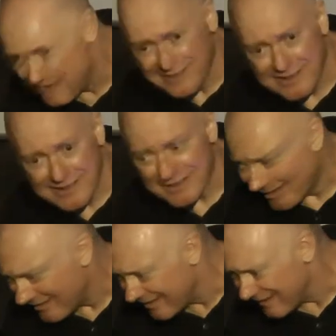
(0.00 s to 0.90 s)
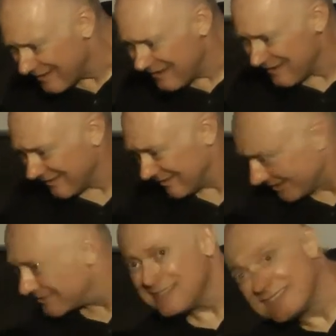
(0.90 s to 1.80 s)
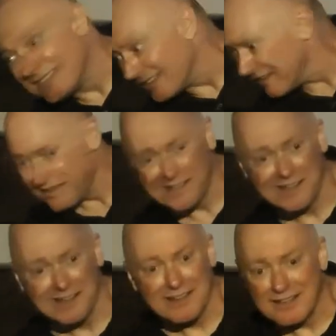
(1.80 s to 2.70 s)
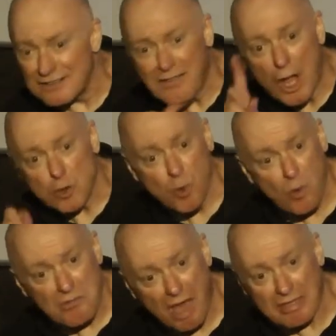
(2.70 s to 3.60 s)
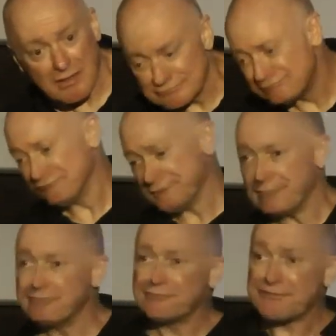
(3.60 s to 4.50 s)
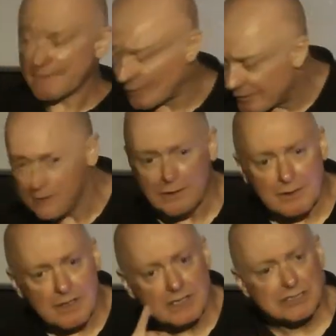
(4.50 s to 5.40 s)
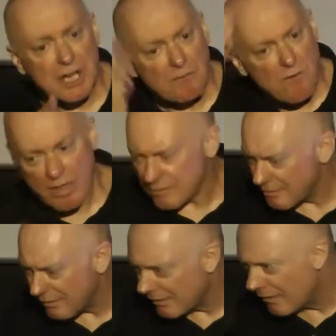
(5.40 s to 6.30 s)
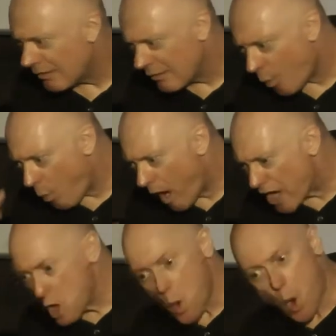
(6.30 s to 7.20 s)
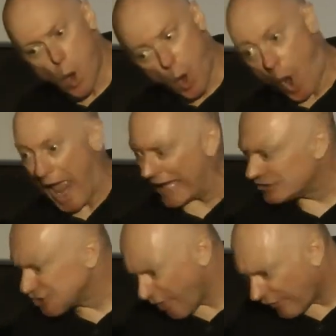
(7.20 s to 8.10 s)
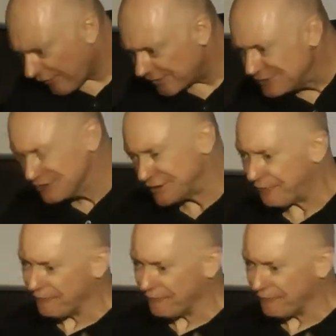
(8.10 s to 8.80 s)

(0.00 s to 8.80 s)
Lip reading: They hadn't figured it out, or they just weren't doing anything about it. So Jacob said to them, why do you look at one another? I heard